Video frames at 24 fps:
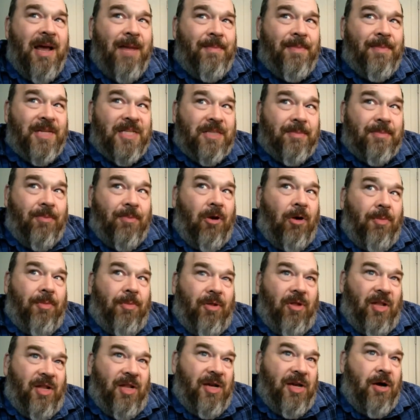Miss
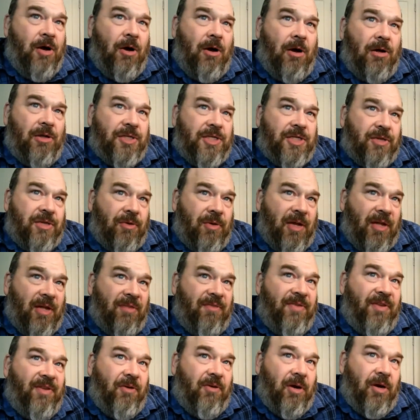Marple and also
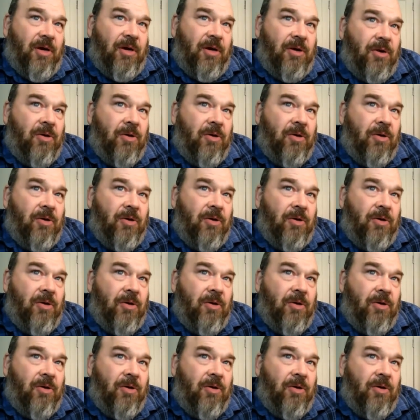Elvira,